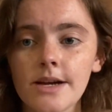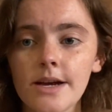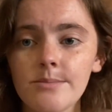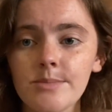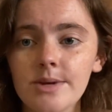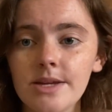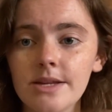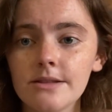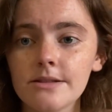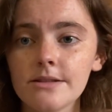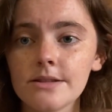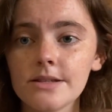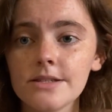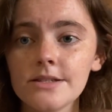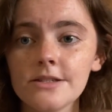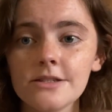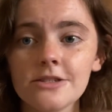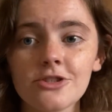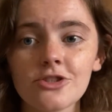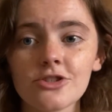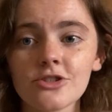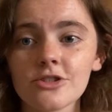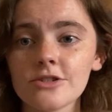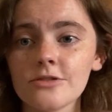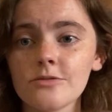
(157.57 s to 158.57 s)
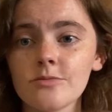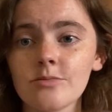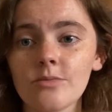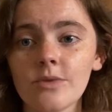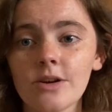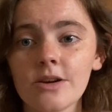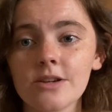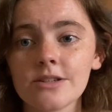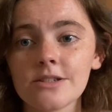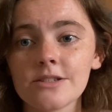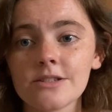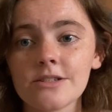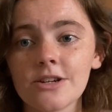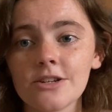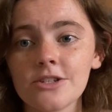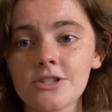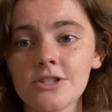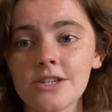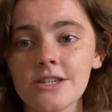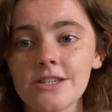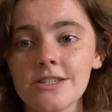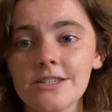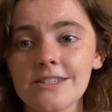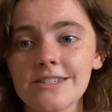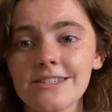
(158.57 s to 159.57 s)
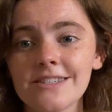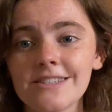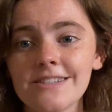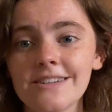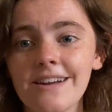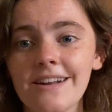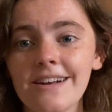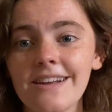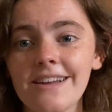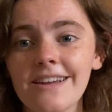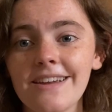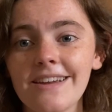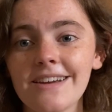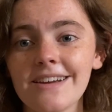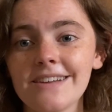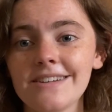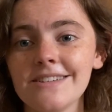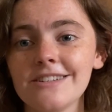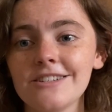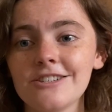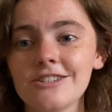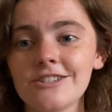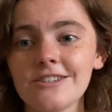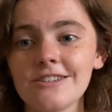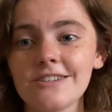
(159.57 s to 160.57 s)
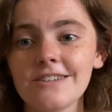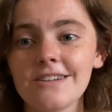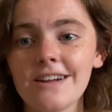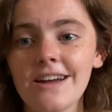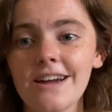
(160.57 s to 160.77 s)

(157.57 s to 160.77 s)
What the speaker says: I mean, this is just such a stunning edition.